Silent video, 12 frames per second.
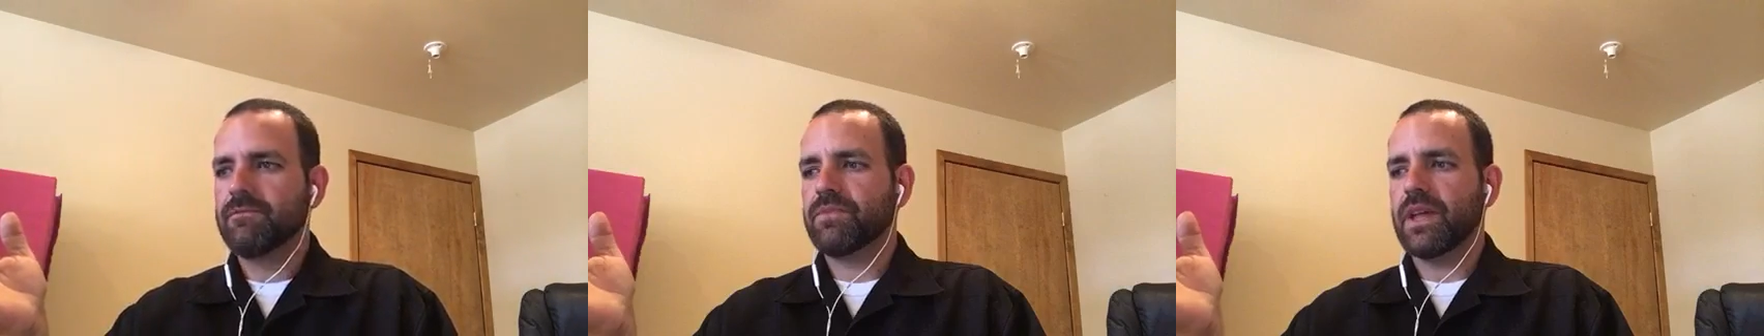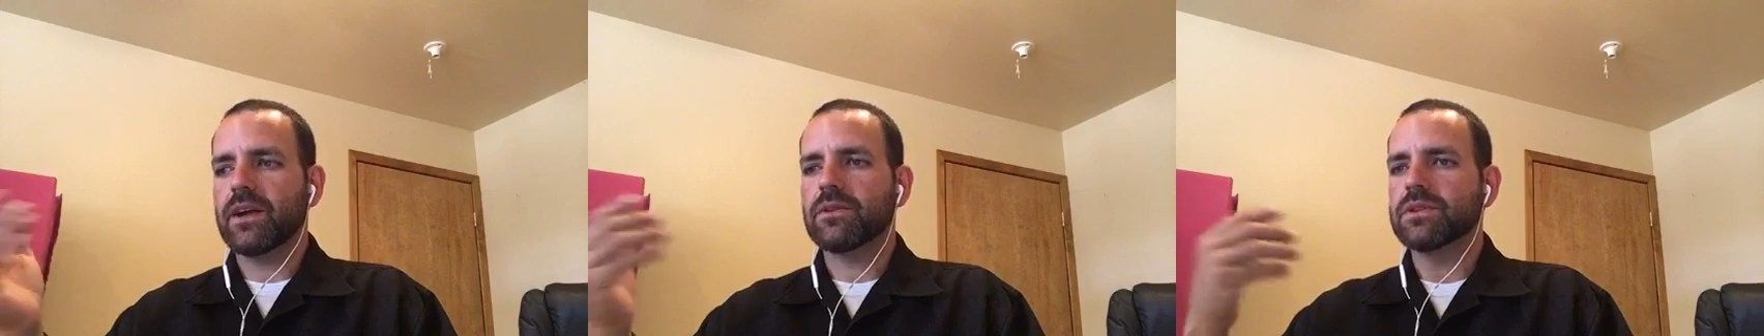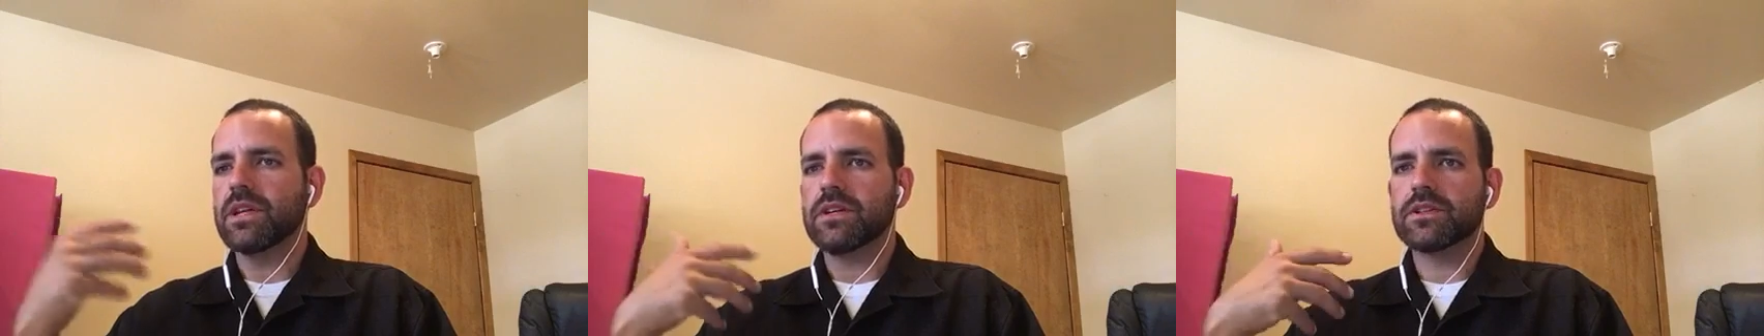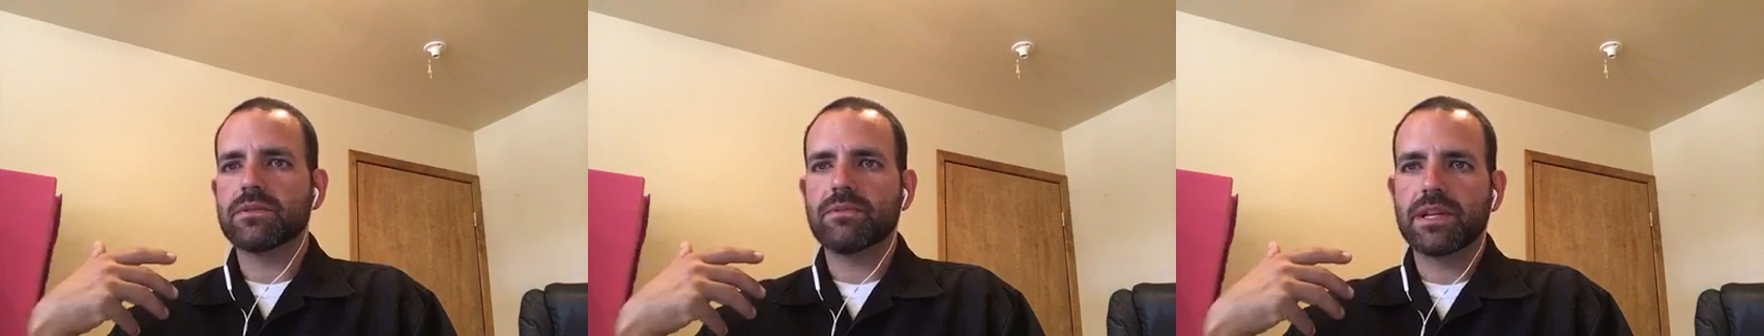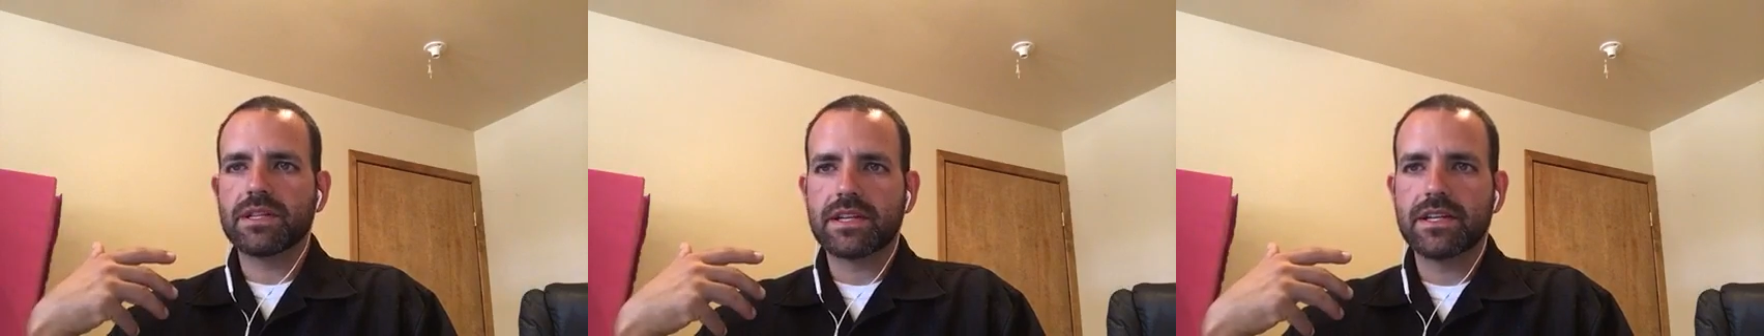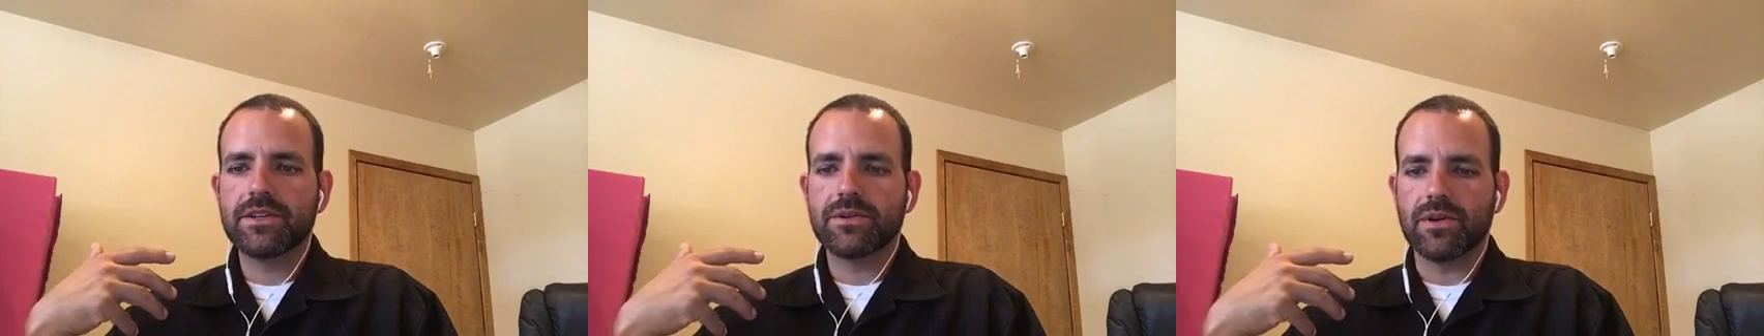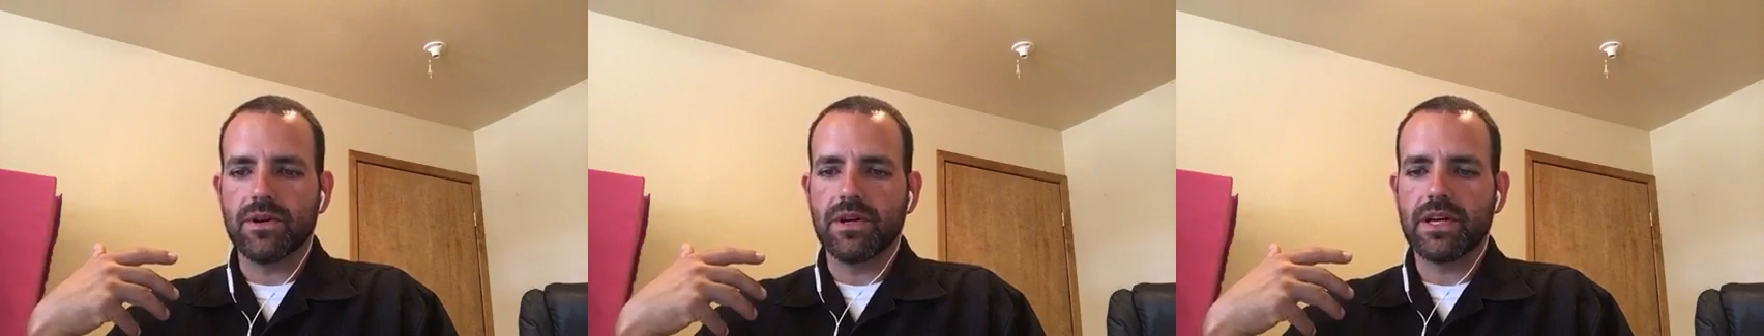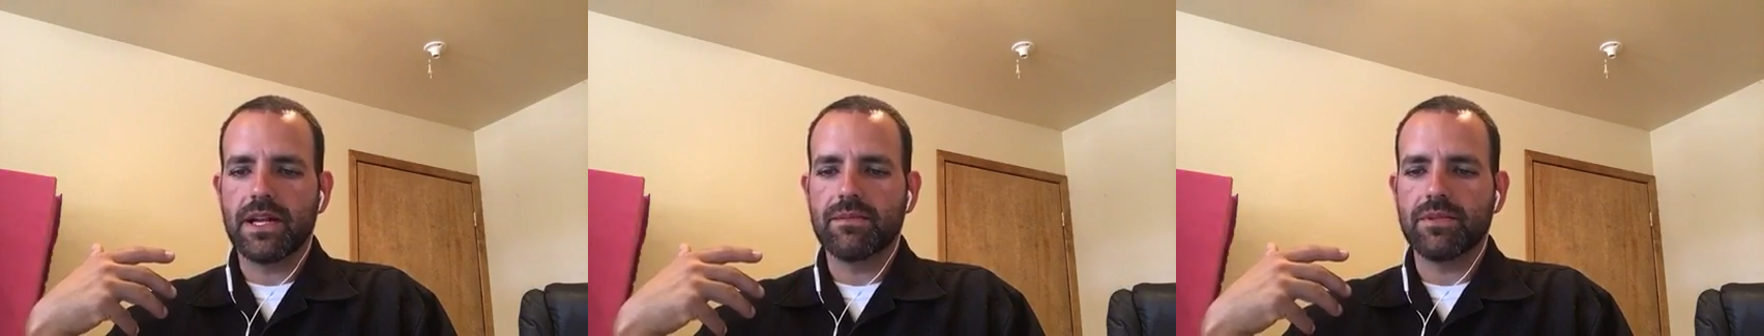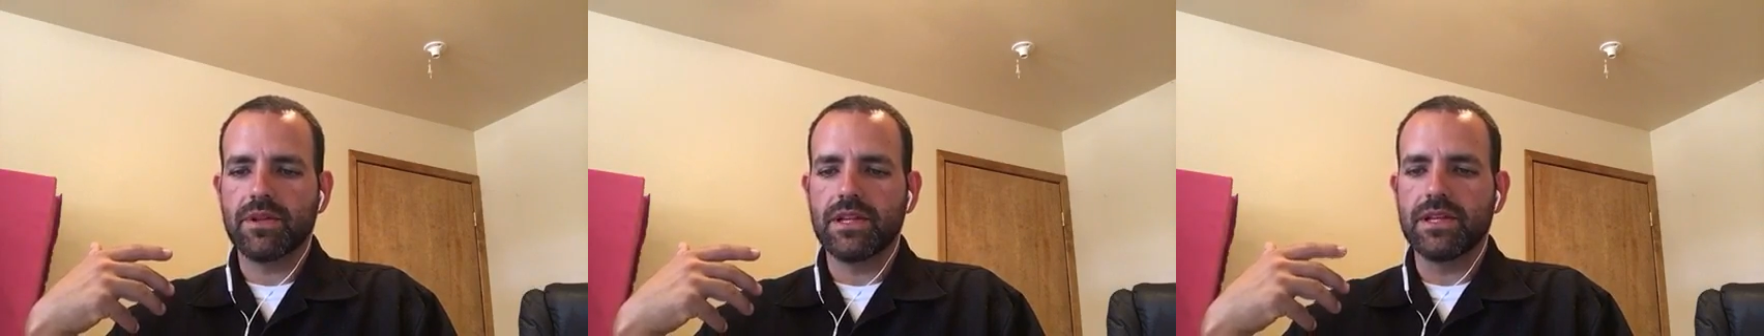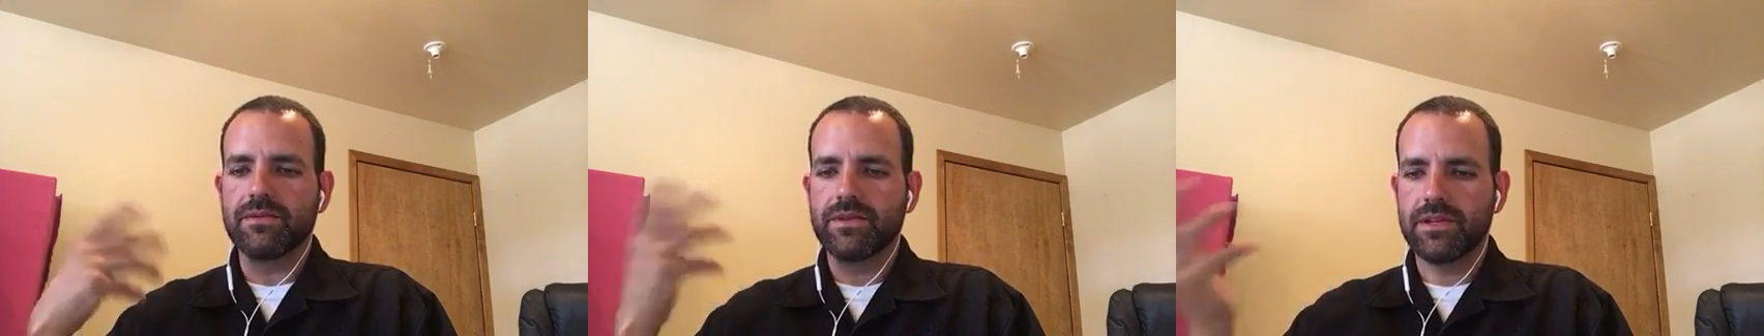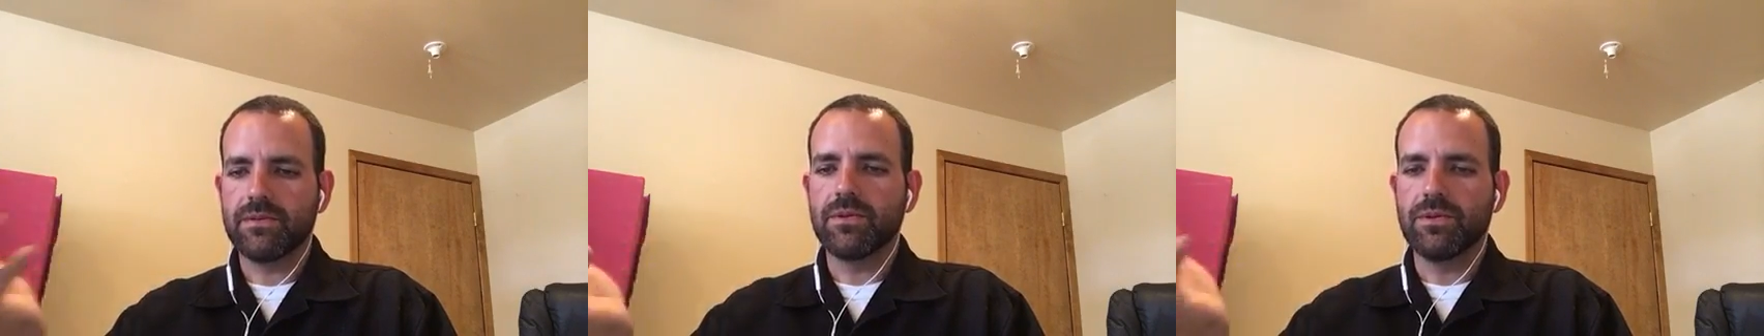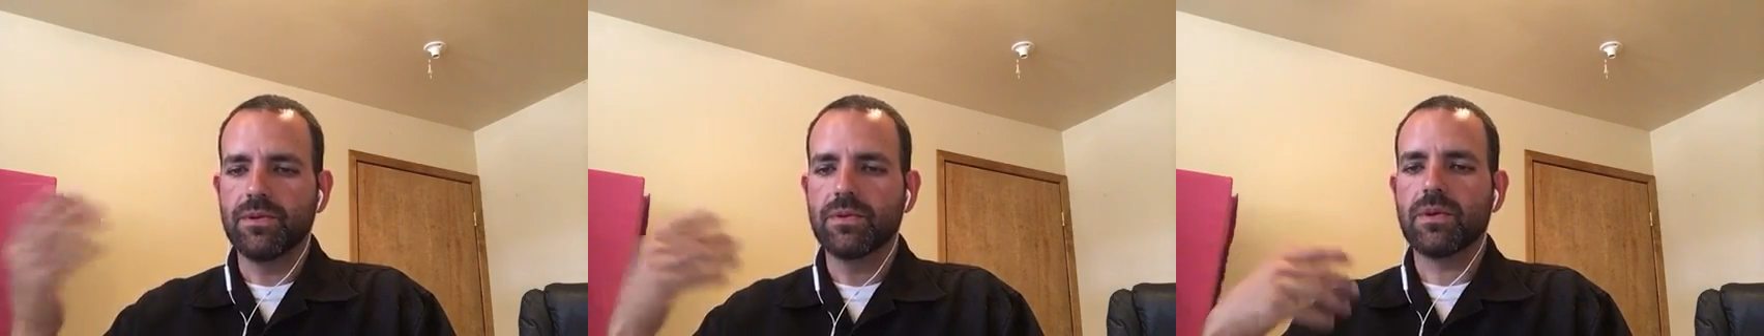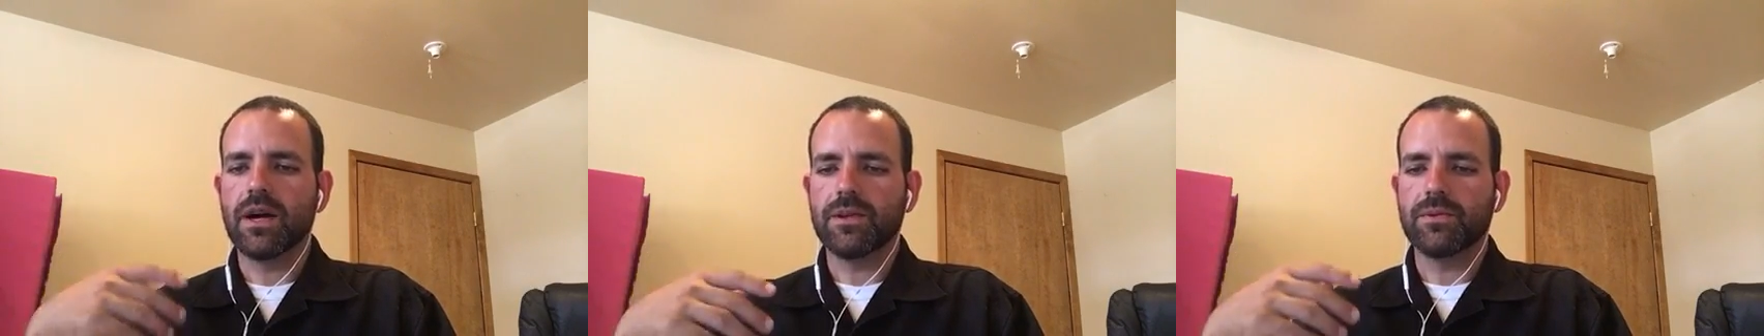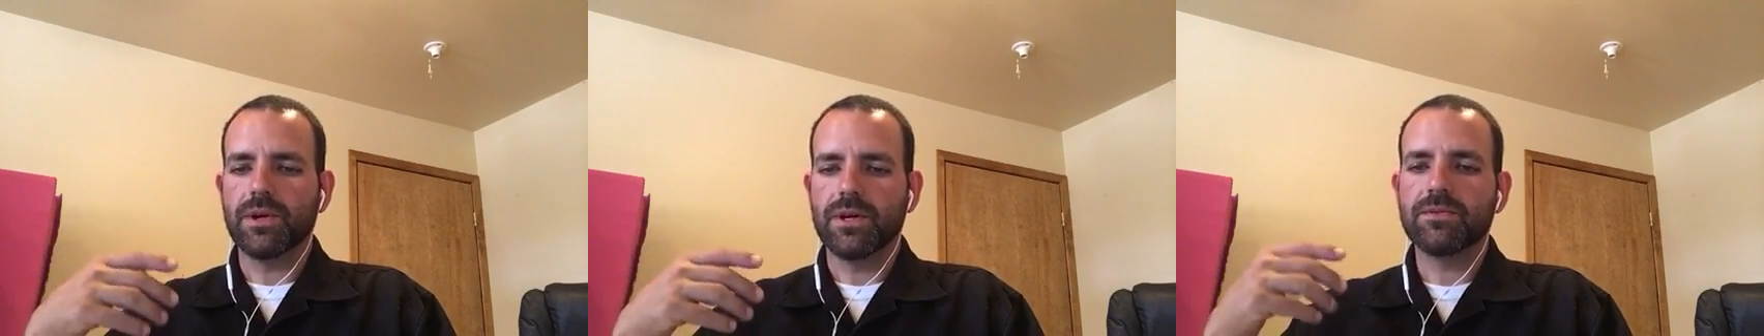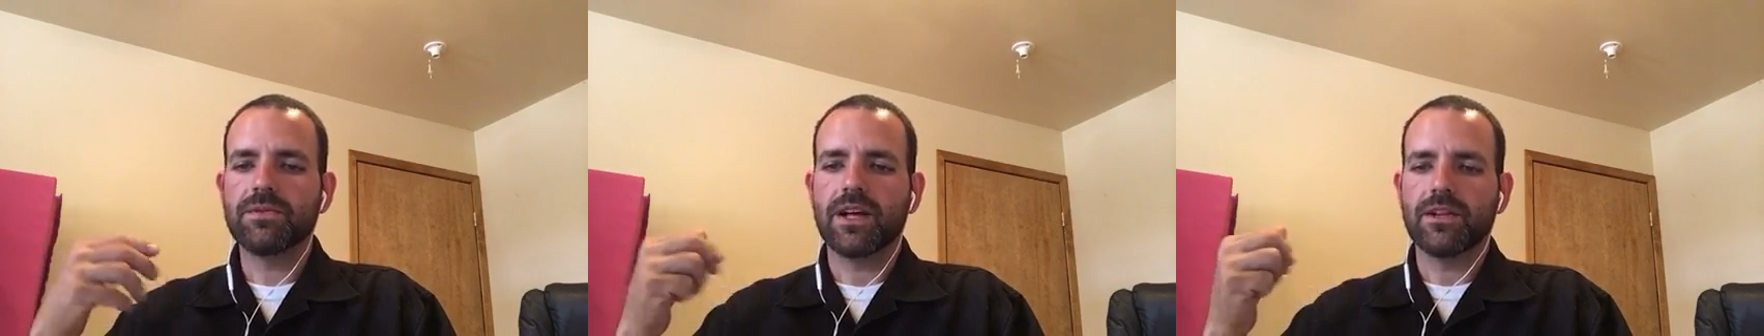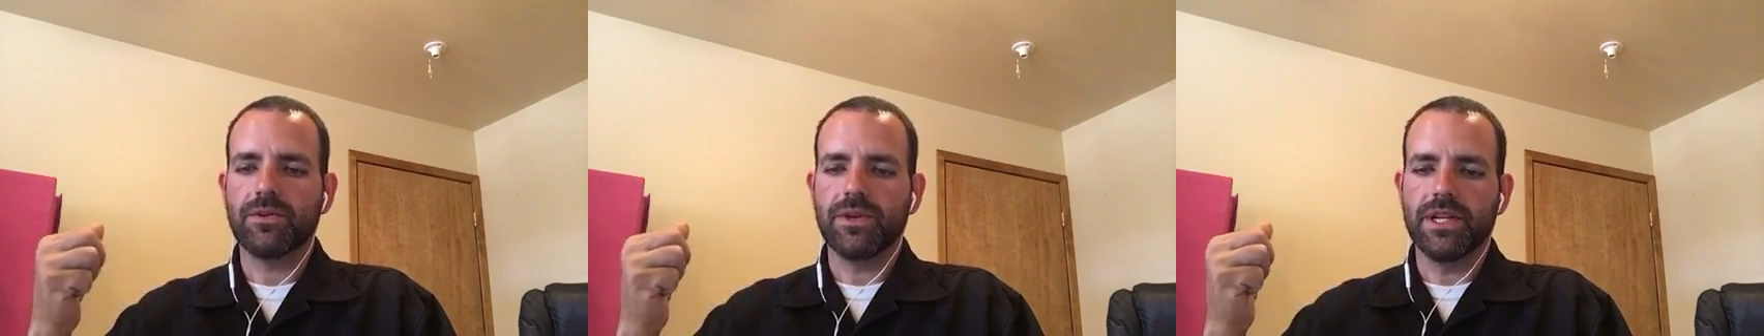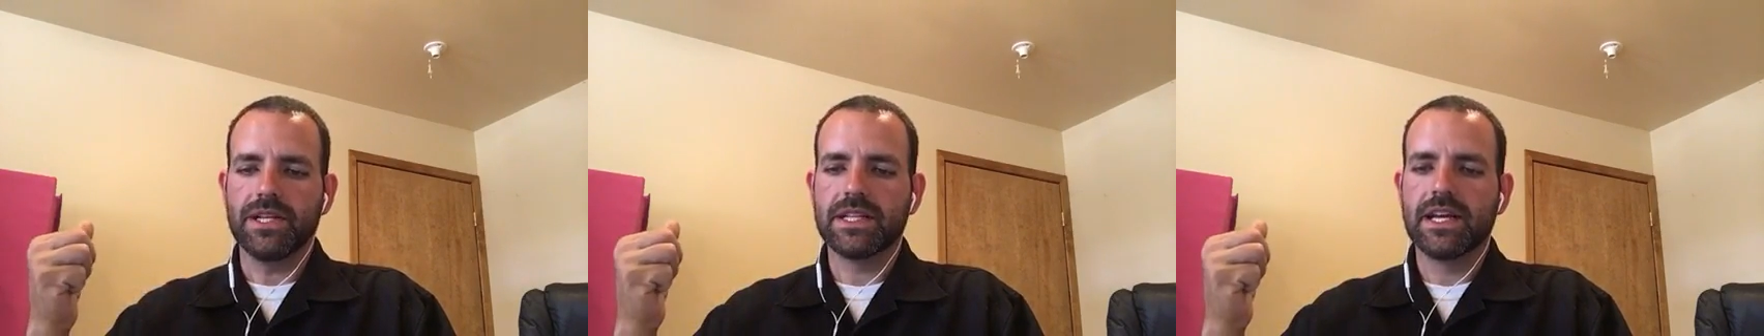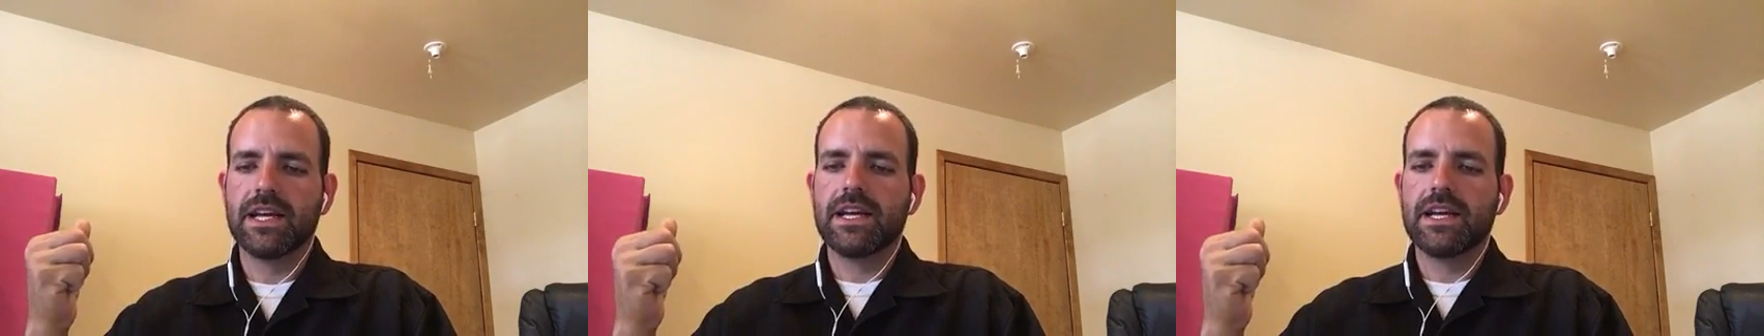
I could tell it to my 3-year-old and I believe he will do quite well following it.